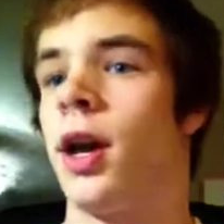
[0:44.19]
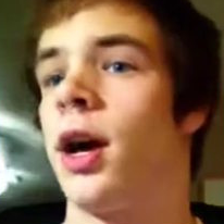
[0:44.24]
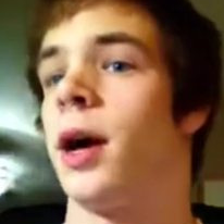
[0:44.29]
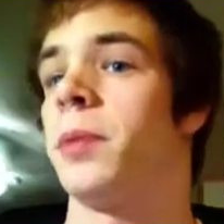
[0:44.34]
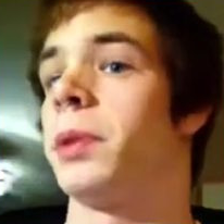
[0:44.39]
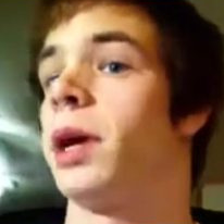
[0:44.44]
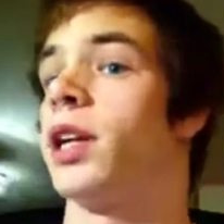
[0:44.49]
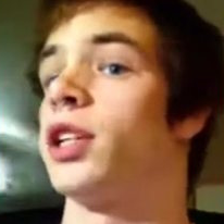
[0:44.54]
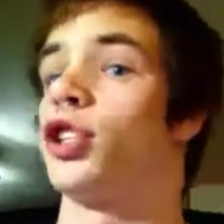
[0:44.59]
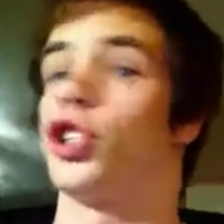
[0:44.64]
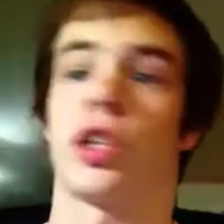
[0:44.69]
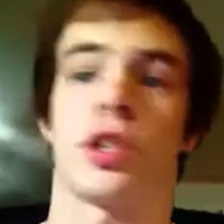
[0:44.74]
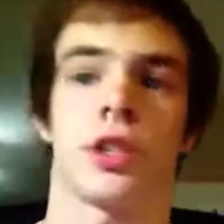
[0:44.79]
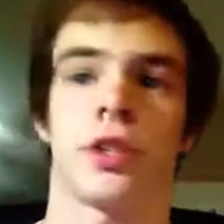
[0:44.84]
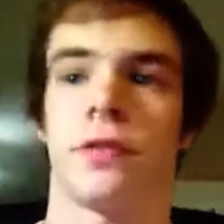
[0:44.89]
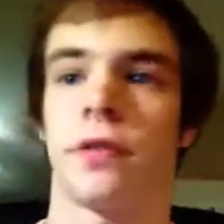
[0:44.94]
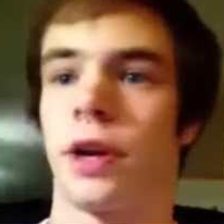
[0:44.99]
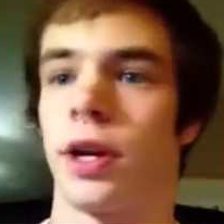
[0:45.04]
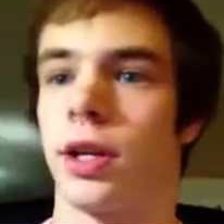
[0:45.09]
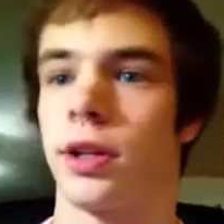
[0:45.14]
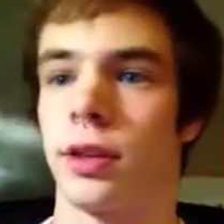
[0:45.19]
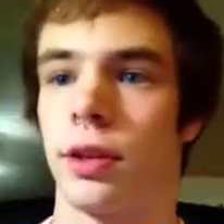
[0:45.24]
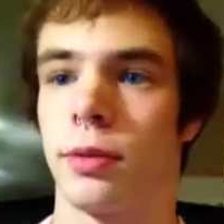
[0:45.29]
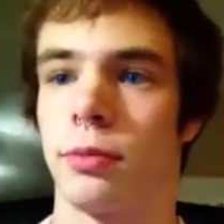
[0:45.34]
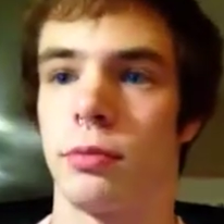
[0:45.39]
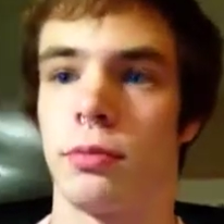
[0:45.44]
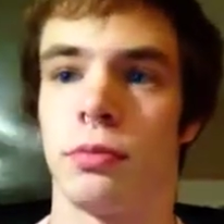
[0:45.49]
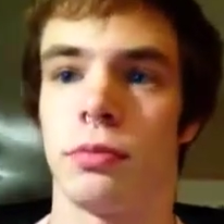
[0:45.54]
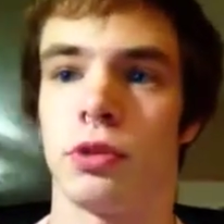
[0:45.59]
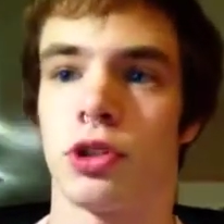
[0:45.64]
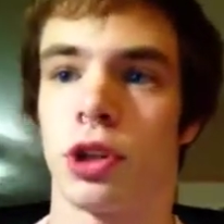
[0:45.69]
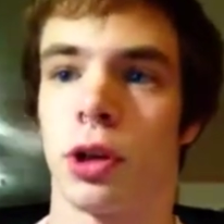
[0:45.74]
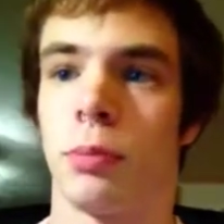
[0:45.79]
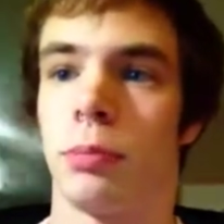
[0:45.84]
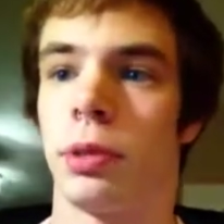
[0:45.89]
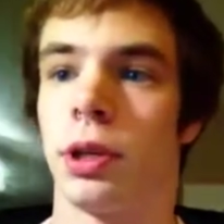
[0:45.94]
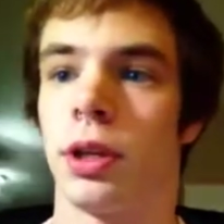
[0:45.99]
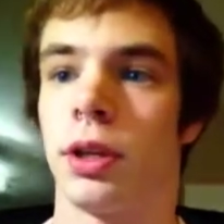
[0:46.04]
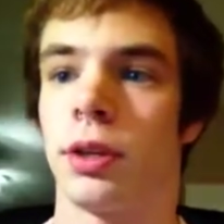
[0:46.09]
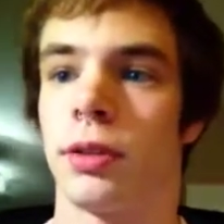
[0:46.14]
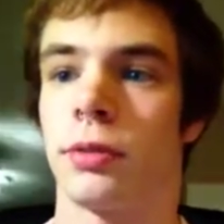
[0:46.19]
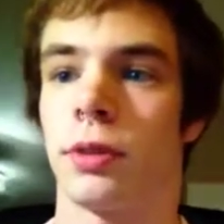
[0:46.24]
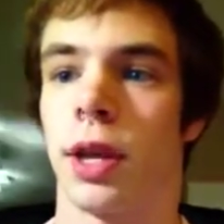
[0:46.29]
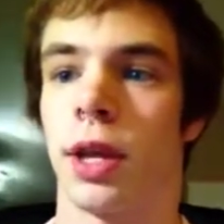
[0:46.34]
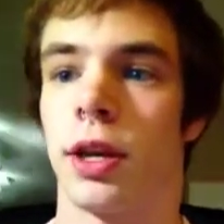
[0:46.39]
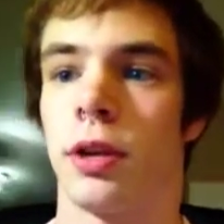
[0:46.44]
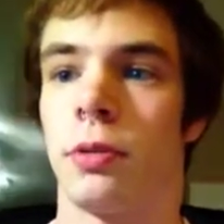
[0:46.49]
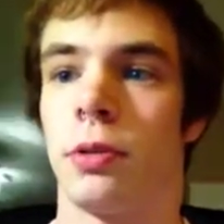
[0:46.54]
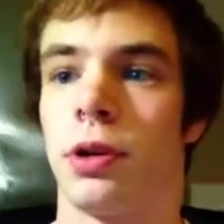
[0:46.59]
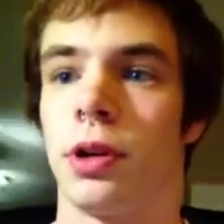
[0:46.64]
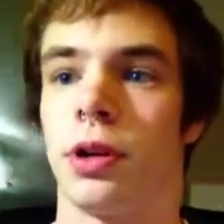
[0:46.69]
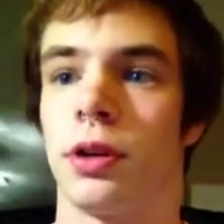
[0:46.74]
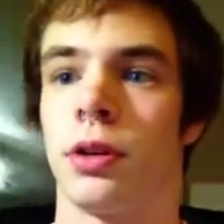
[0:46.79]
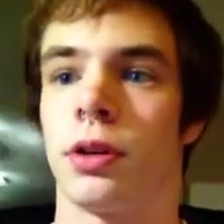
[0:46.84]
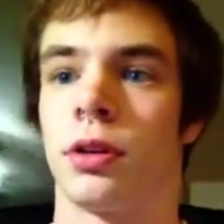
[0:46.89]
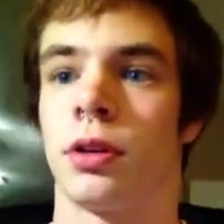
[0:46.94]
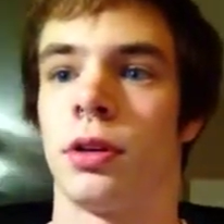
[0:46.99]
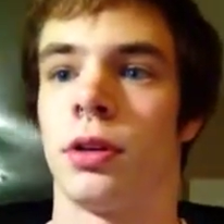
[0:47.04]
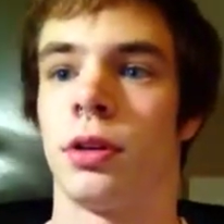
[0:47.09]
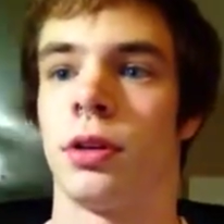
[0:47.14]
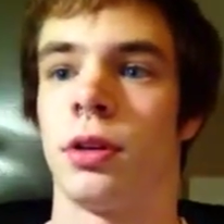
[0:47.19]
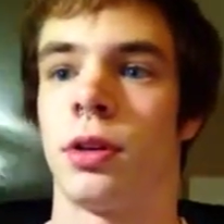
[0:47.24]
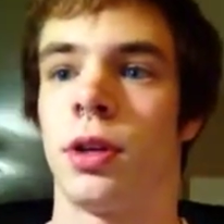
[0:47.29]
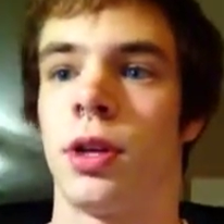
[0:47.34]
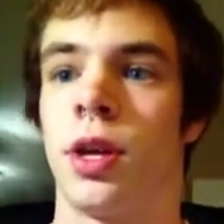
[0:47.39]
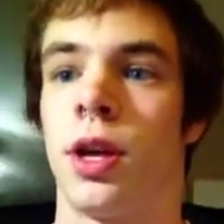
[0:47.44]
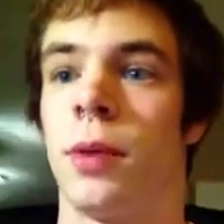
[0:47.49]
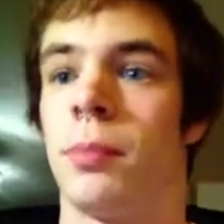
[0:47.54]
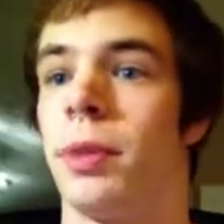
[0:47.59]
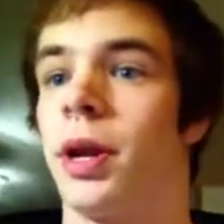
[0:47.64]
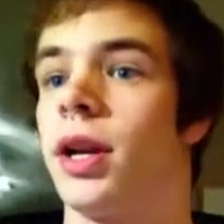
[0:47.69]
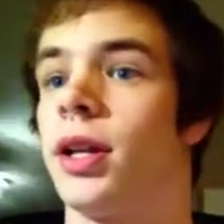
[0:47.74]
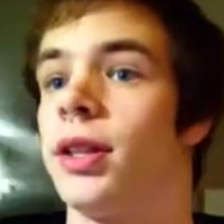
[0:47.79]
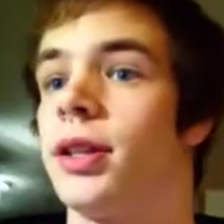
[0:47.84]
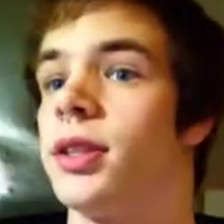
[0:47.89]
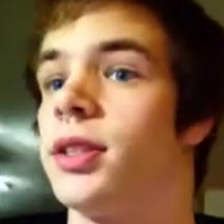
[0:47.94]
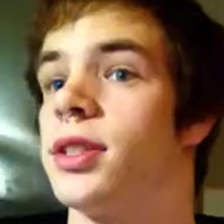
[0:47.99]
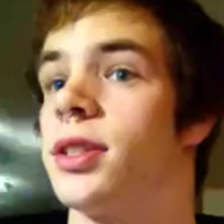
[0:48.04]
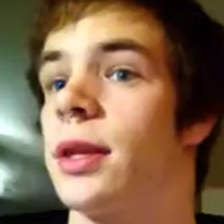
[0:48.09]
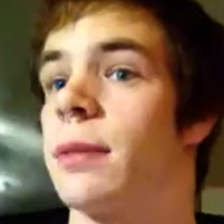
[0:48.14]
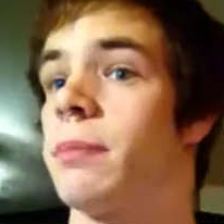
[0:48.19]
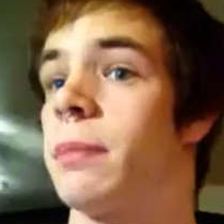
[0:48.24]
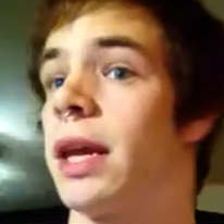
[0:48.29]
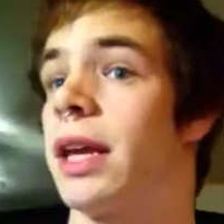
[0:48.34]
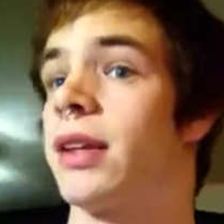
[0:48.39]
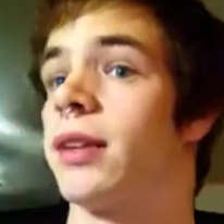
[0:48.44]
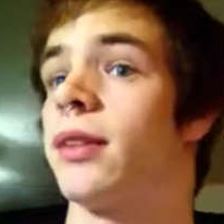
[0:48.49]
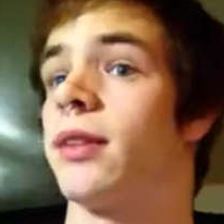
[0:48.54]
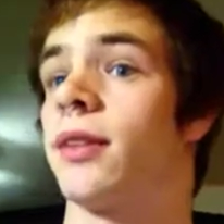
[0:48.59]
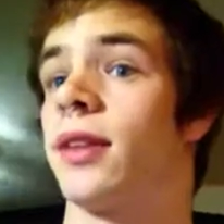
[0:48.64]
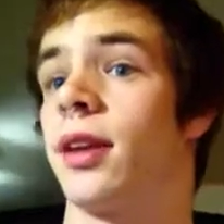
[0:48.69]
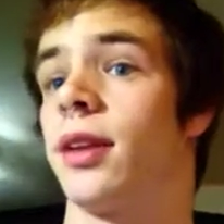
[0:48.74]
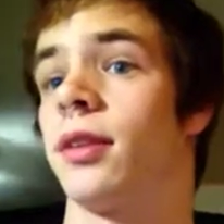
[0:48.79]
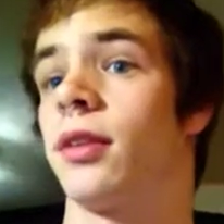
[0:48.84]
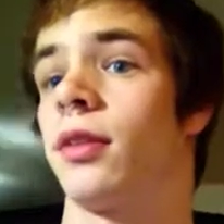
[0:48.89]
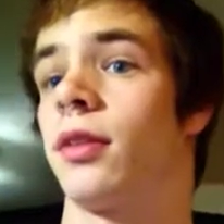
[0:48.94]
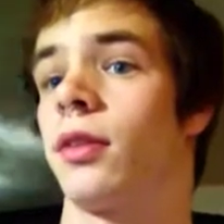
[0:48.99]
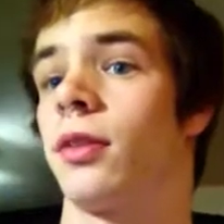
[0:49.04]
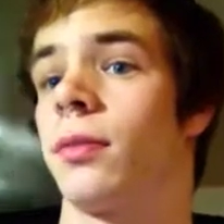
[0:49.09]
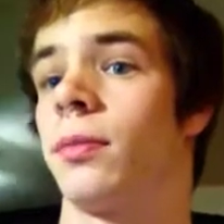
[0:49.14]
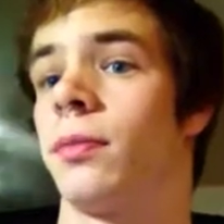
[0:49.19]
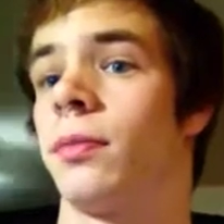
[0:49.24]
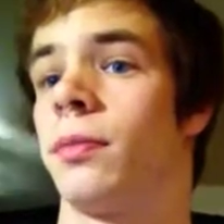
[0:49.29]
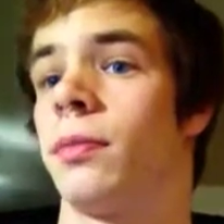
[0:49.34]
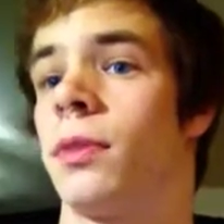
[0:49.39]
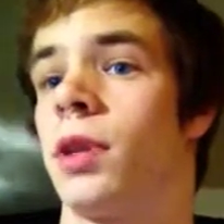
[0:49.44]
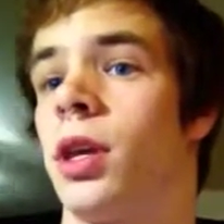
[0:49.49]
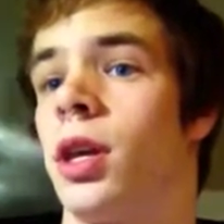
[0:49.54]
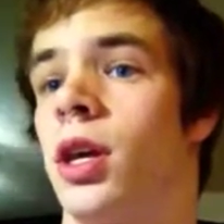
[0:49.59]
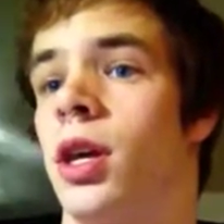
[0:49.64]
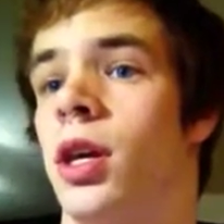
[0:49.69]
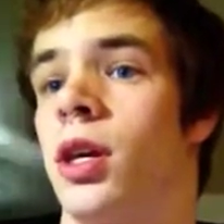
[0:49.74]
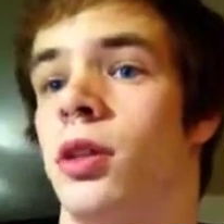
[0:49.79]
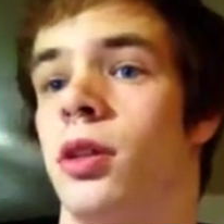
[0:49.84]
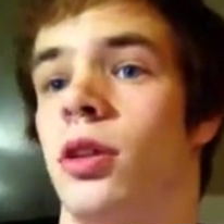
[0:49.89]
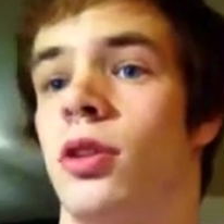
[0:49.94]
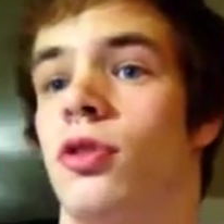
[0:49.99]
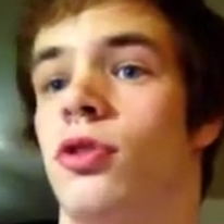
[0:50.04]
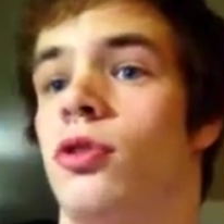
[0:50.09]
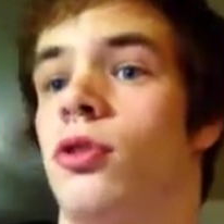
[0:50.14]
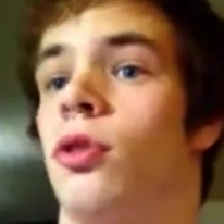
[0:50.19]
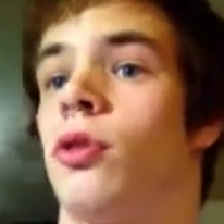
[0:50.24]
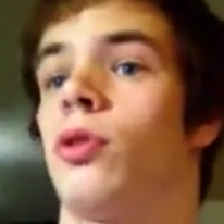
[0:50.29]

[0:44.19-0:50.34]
I'm not justifying them jumping anyone, but at least it makes sense. These